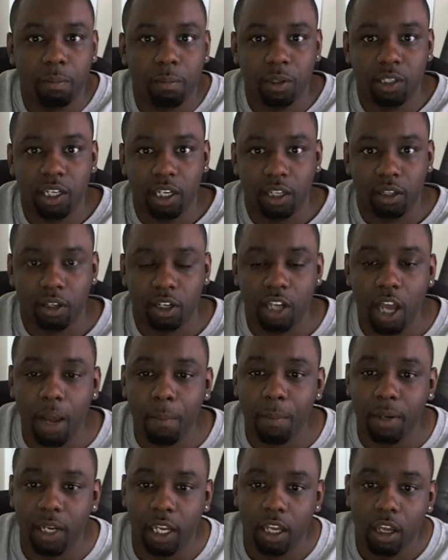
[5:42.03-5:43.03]
particular
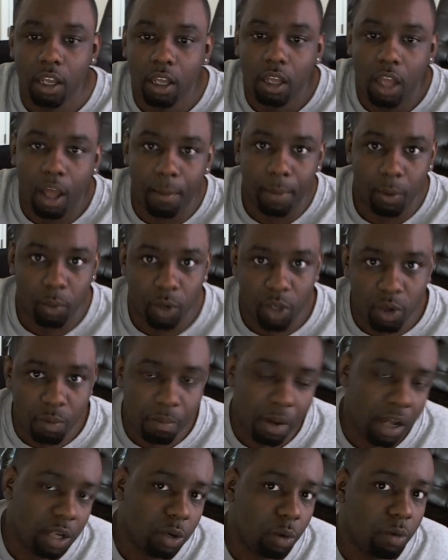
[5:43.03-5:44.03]
company. I mean, when you
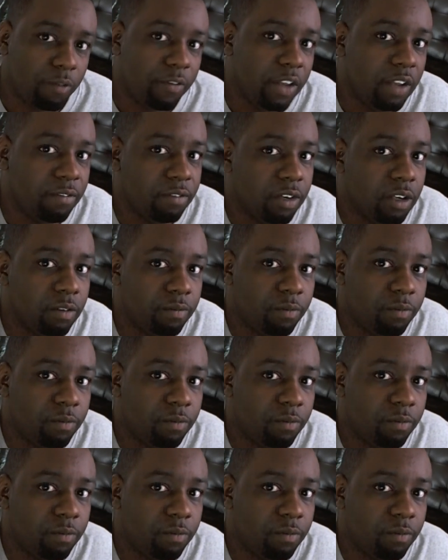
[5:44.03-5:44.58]
bundle FIFA